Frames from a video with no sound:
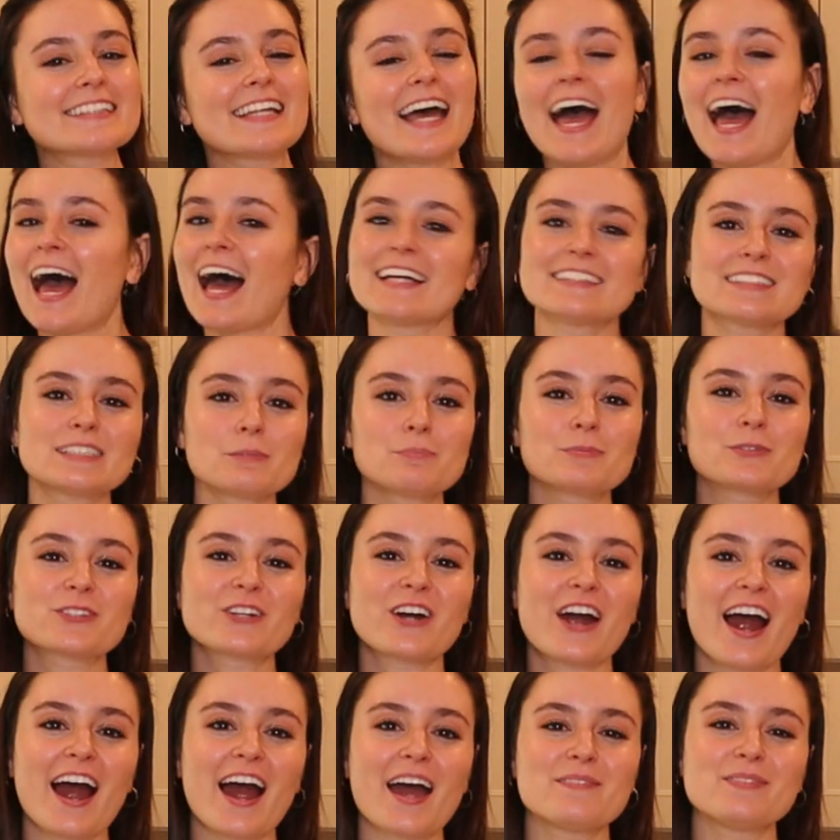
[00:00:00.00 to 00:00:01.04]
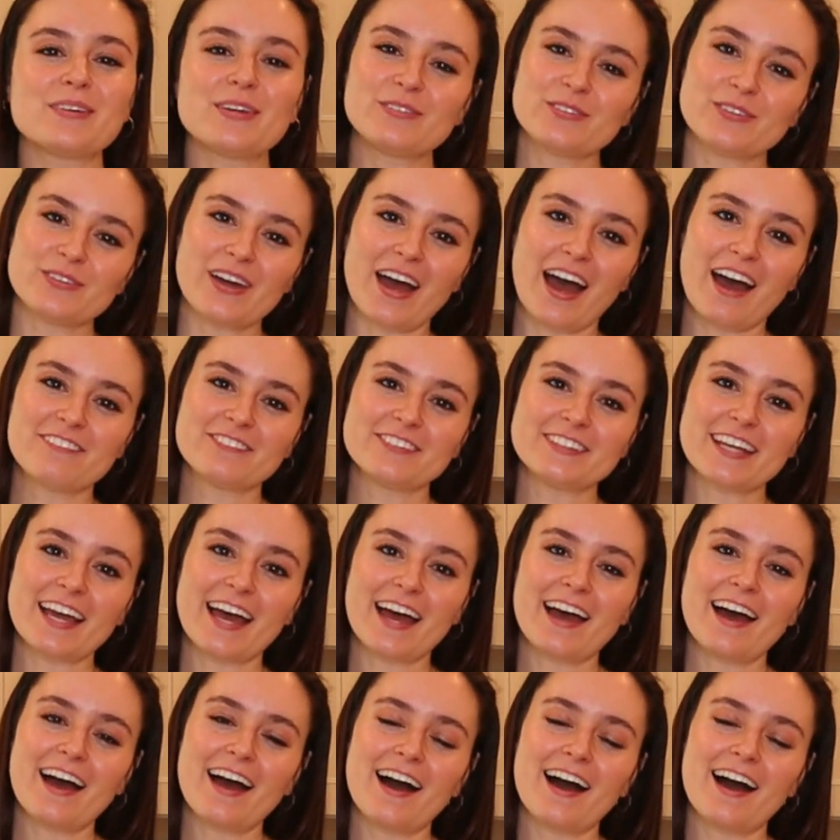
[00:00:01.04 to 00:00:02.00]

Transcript: And subscribe if you haven't yet.